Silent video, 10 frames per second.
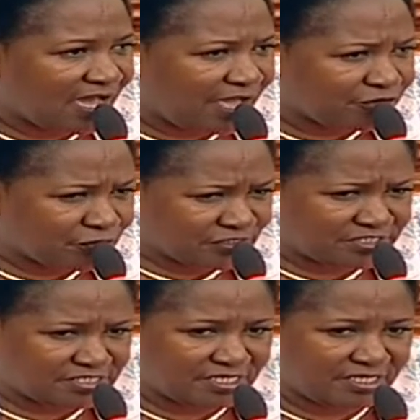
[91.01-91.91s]
I don't
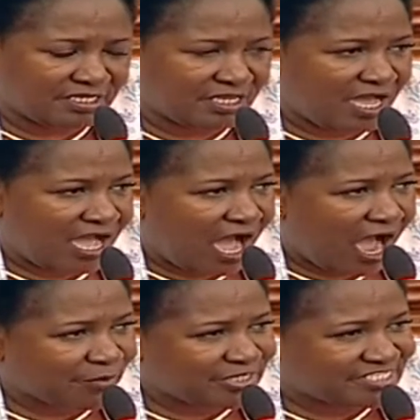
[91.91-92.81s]
see
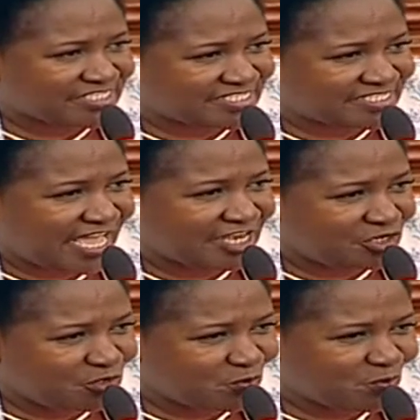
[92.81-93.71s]
how it is a
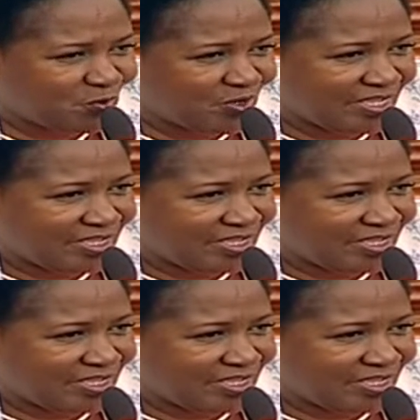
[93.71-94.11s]
new